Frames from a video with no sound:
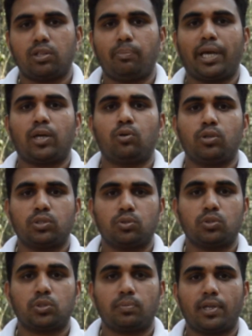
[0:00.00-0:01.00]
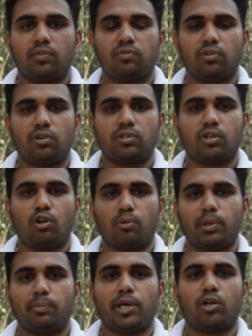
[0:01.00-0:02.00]
The mango is host plant for the
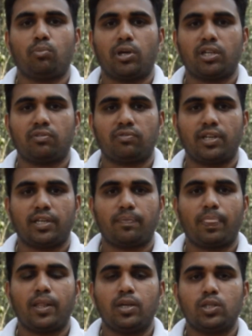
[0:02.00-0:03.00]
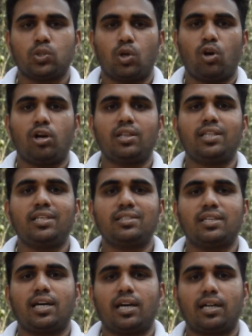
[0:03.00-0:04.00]
common baron butterfly. So all
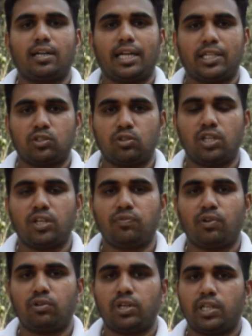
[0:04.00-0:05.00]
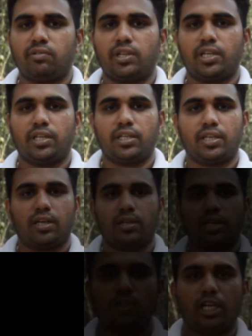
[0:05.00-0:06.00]
these are naturally found in our area.
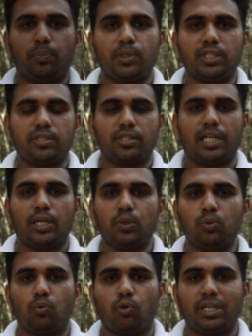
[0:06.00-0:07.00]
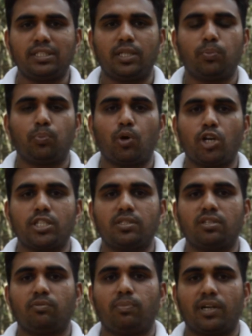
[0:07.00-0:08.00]
So let me just tell you what is the
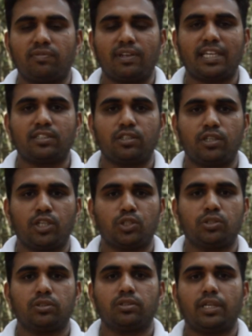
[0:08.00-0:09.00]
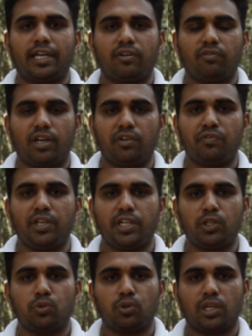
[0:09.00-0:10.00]
importance of butterflies in nature and why we
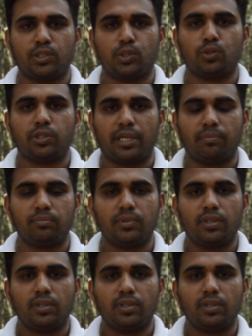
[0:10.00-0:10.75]
need to conserve them.